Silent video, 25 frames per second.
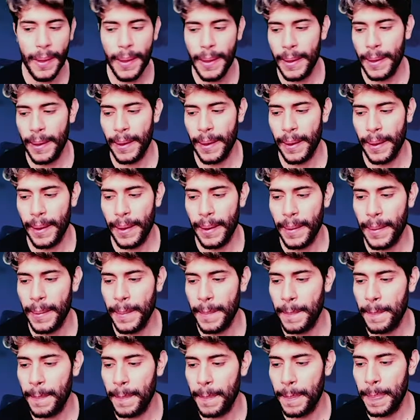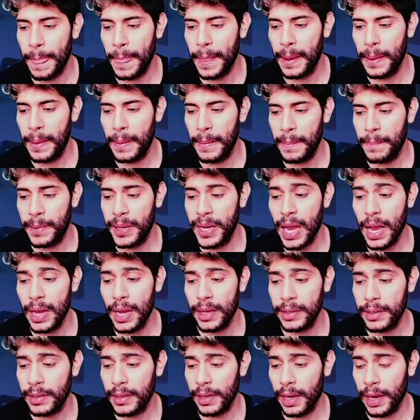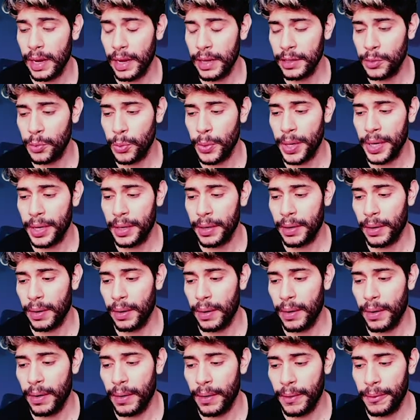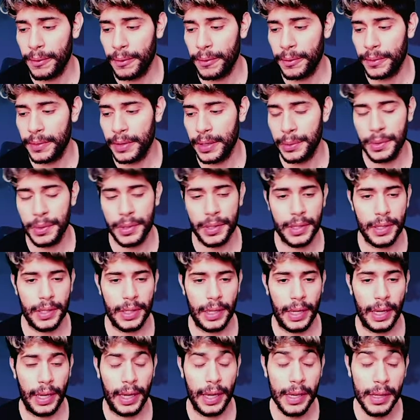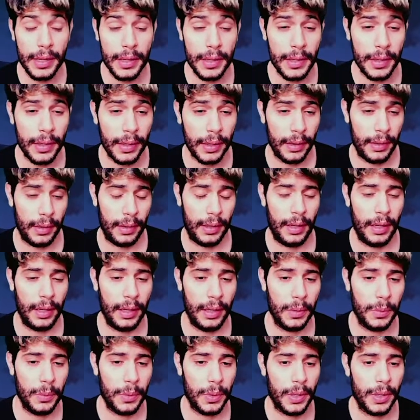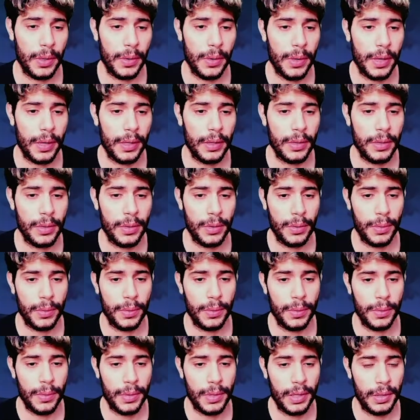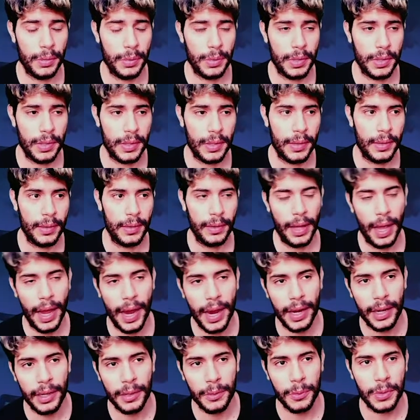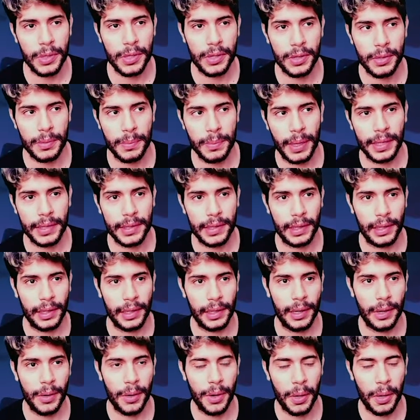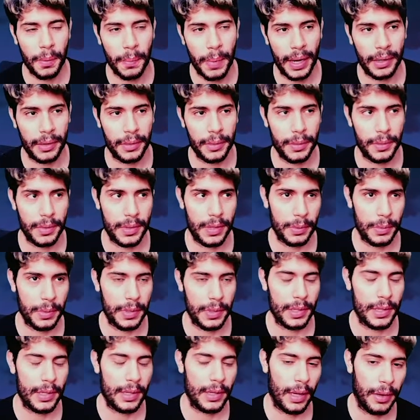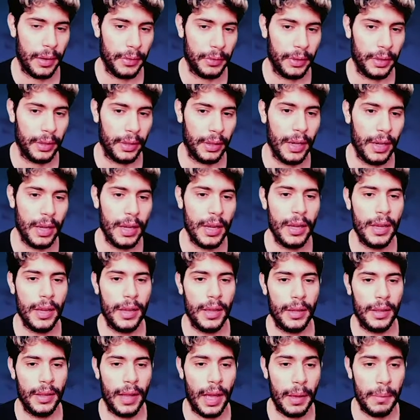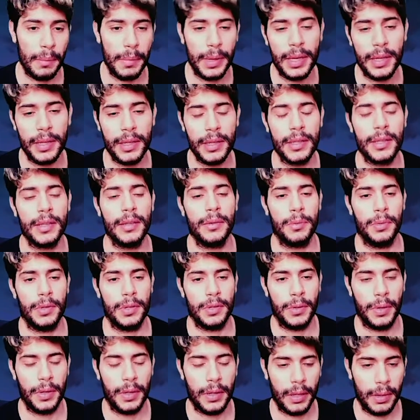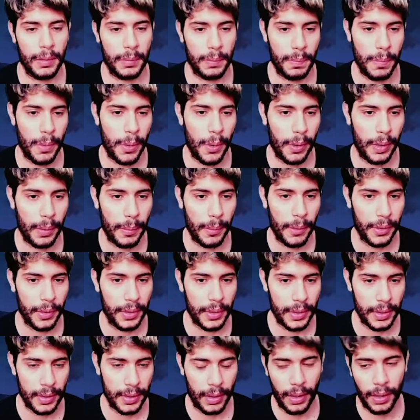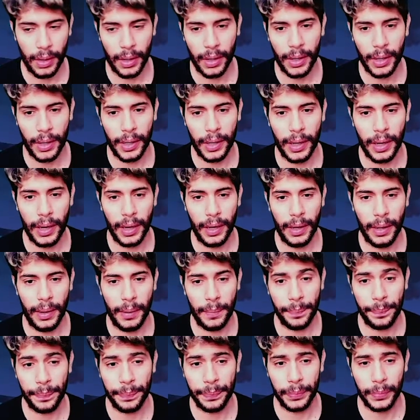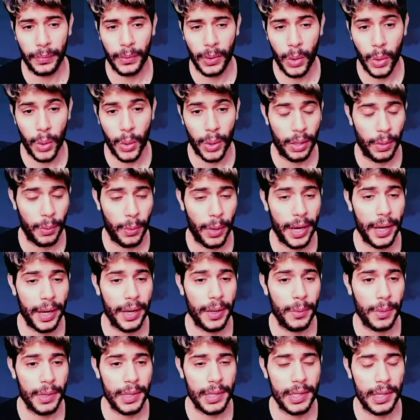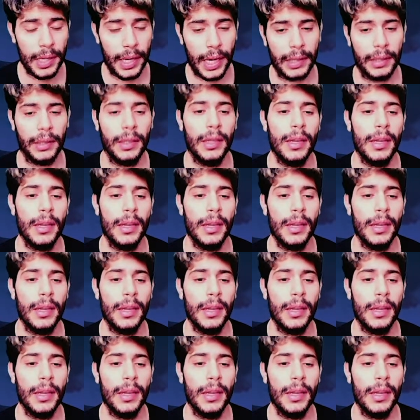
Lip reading: But yeah, it's the last week of Series 8, and we're going to Series 9, which is basically going back to Series 7. That means restricted Pokemons are going away once again,